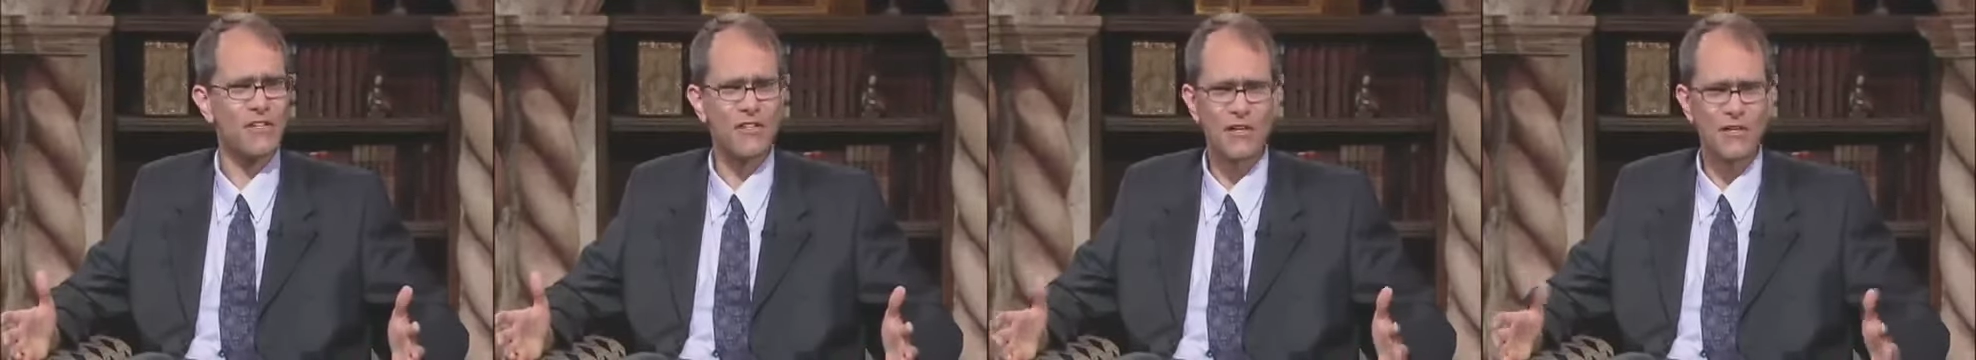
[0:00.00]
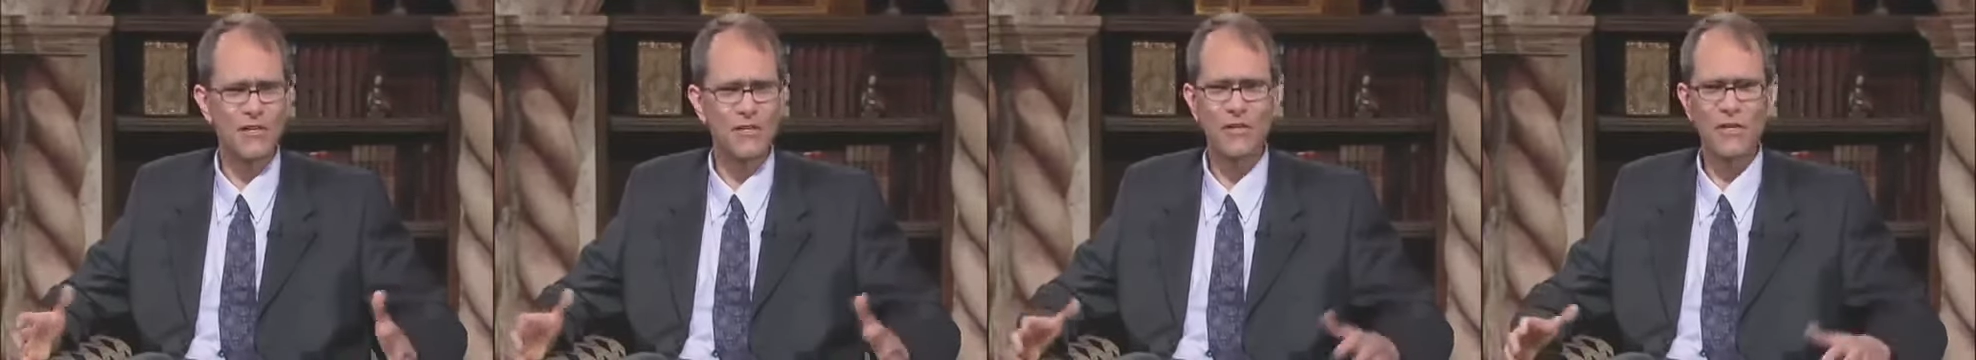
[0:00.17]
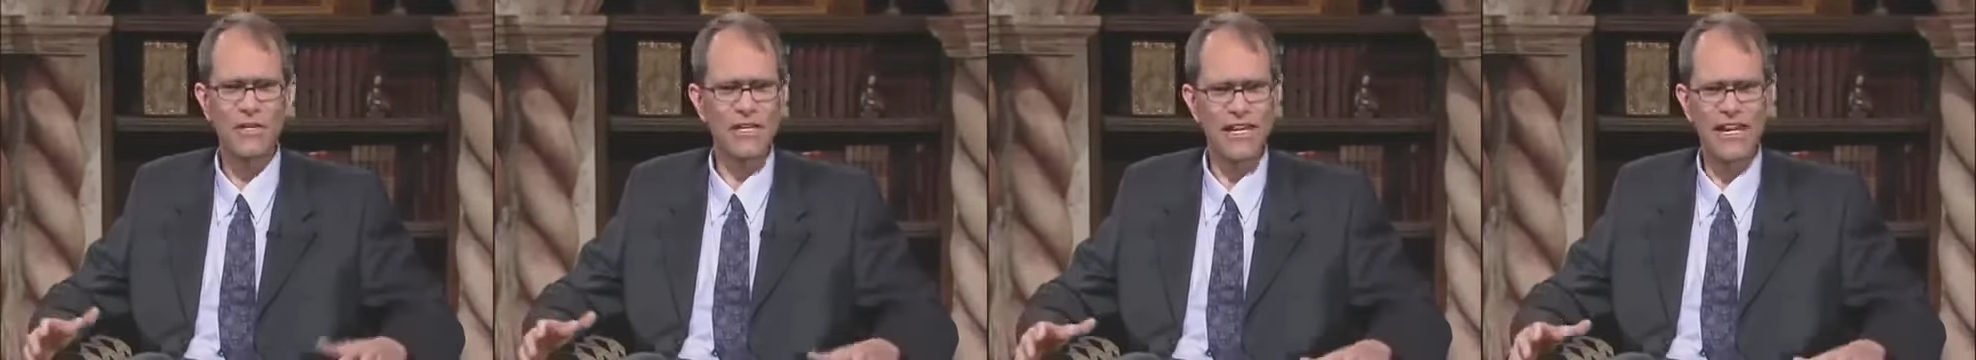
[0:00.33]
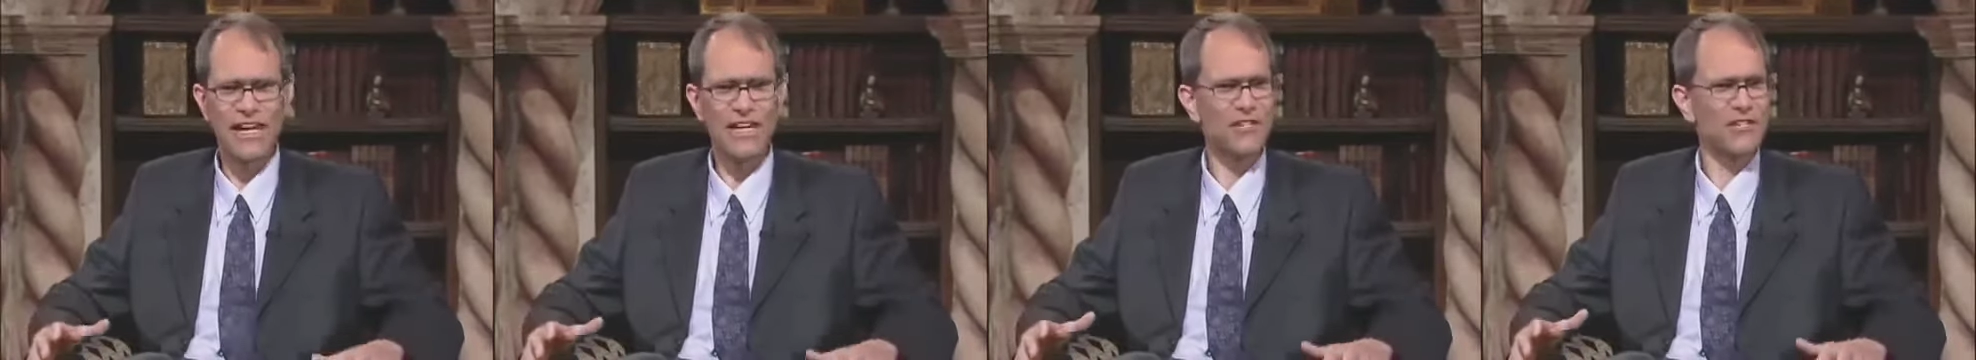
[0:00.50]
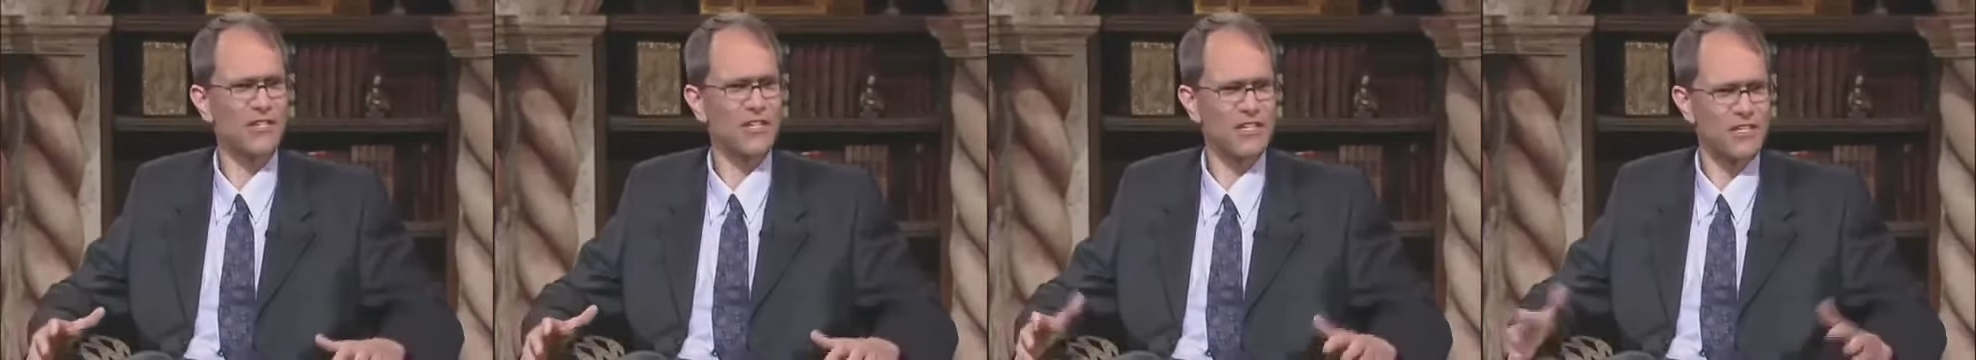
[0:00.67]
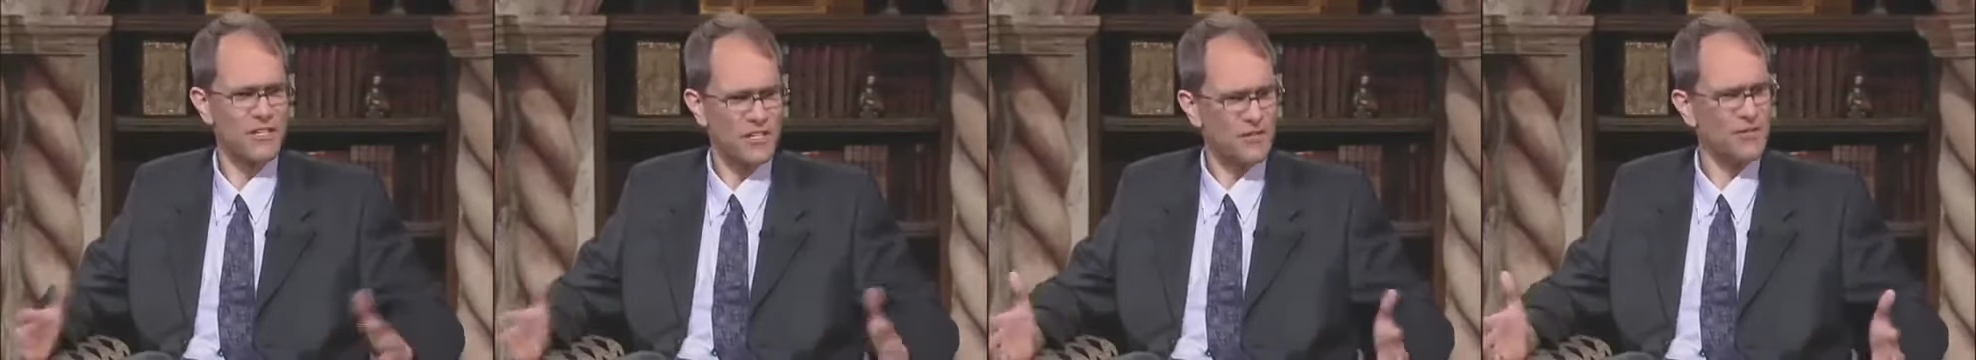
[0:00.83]
I thought, you can
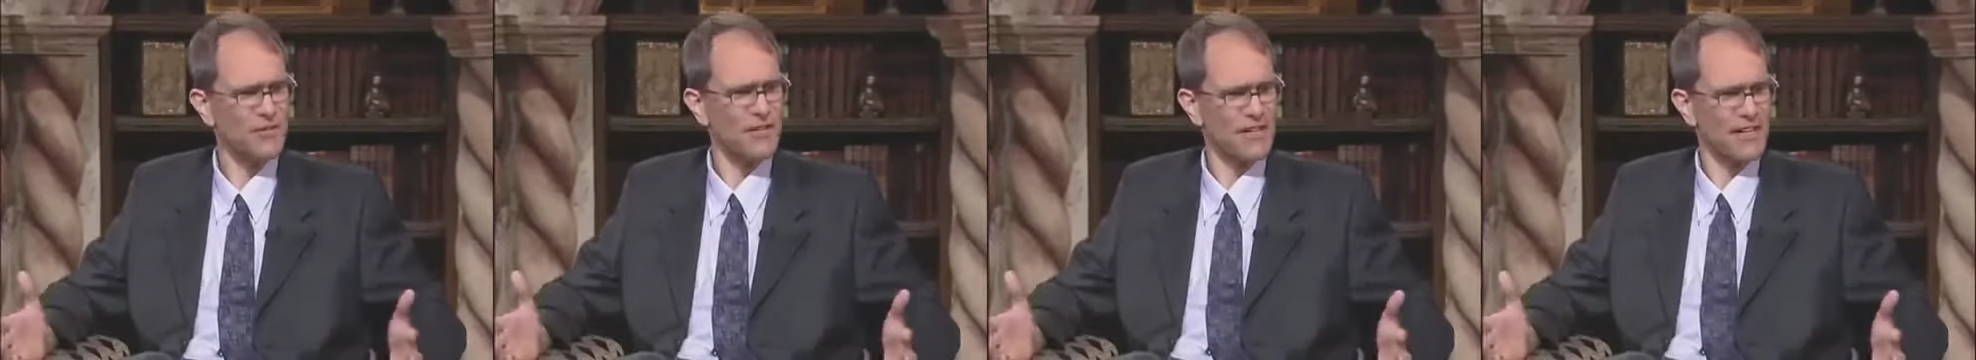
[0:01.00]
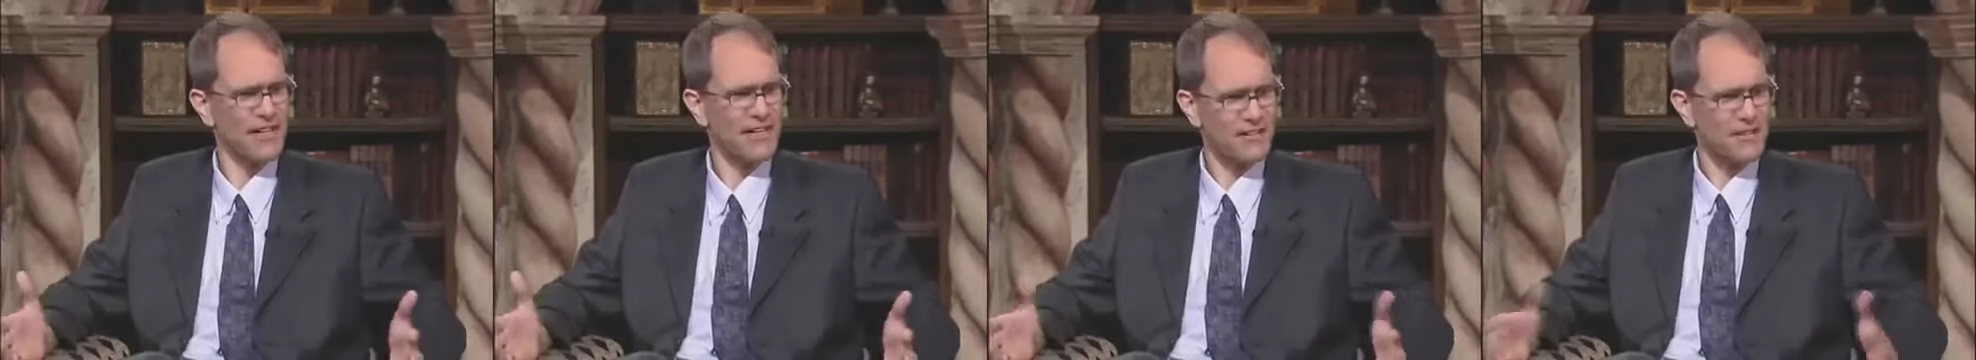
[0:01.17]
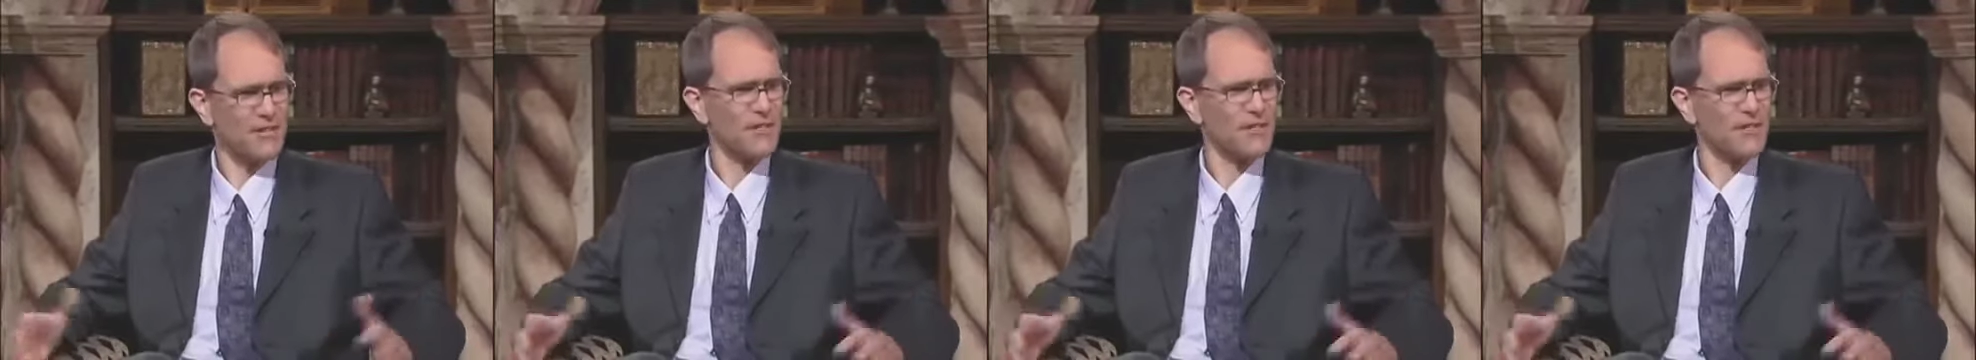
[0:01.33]
actually do that?